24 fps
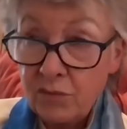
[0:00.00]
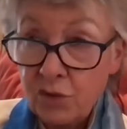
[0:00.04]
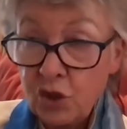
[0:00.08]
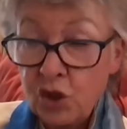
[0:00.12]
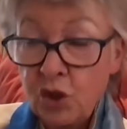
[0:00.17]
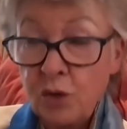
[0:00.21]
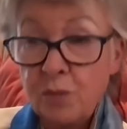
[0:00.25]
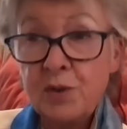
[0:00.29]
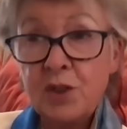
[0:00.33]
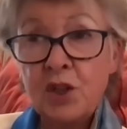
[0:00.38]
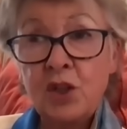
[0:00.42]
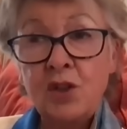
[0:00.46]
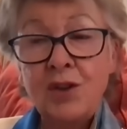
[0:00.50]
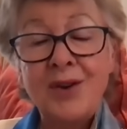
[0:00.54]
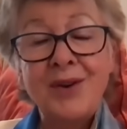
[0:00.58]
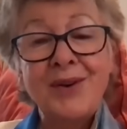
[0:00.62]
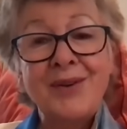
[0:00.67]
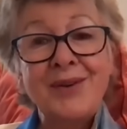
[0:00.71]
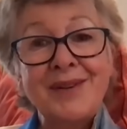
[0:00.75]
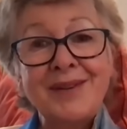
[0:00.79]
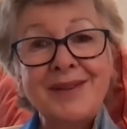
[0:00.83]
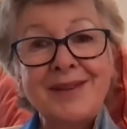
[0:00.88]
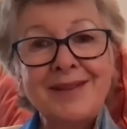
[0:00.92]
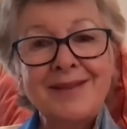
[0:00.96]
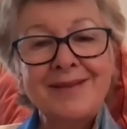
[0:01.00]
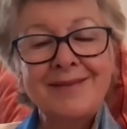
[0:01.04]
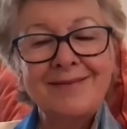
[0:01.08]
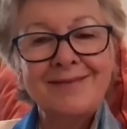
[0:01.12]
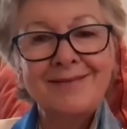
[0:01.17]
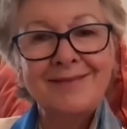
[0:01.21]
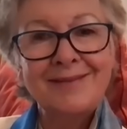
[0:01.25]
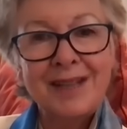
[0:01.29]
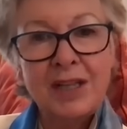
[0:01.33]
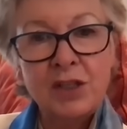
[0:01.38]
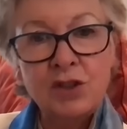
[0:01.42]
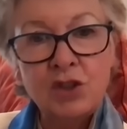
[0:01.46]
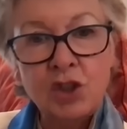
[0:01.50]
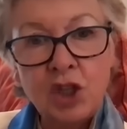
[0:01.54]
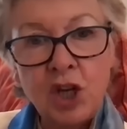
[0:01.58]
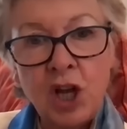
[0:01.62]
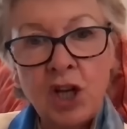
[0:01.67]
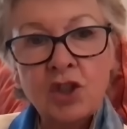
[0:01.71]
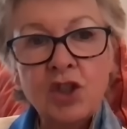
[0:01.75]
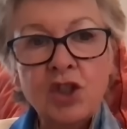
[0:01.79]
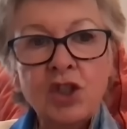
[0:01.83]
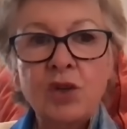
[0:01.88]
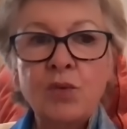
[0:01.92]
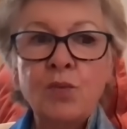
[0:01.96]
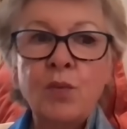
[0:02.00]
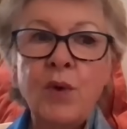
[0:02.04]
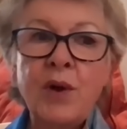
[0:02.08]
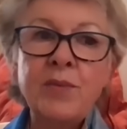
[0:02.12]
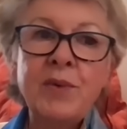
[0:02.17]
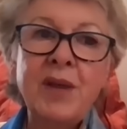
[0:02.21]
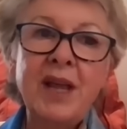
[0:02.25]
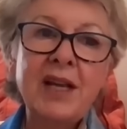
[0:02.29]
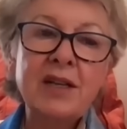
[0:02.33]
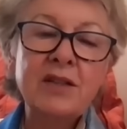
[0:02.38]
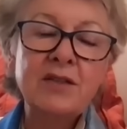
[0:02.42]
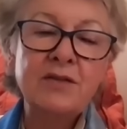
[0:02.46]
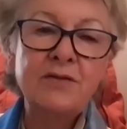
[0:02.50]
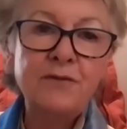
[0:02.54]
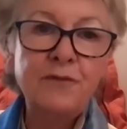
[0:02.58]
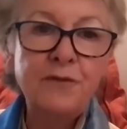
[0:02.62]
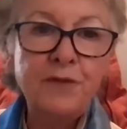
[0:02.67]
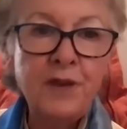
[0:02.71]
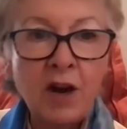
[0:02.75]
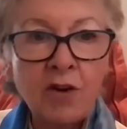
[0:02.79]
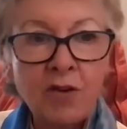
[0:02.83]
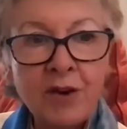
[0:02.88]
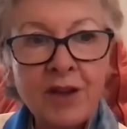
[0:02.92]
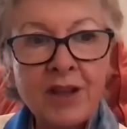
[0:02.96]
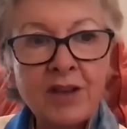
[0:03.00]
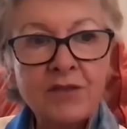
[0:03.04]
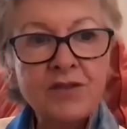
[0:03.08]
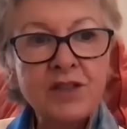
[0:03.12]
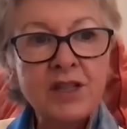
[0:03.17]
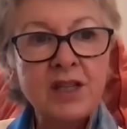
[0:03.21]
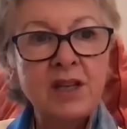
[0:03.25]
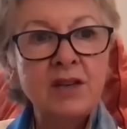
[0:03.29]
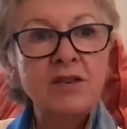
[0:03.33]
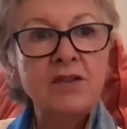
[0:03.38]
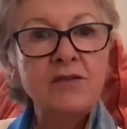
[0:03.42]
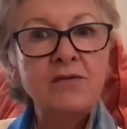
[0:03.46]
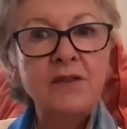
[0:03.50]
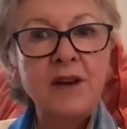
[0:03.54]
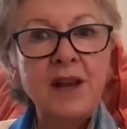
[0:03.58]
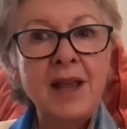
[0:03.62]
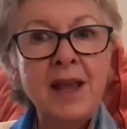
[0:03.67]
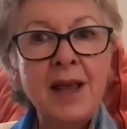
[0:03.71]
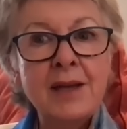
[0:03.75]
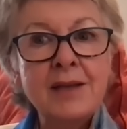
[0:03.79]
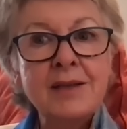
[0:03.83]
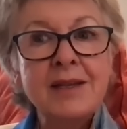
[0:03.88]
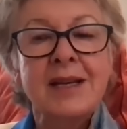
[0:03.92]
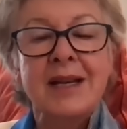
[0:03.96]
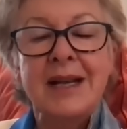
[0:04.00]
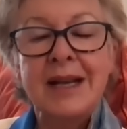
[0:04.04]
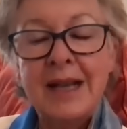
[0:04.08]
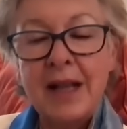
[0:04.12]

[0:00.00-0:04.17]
Jupiter-Uranus conjunction, when we had a flurry of solar flares,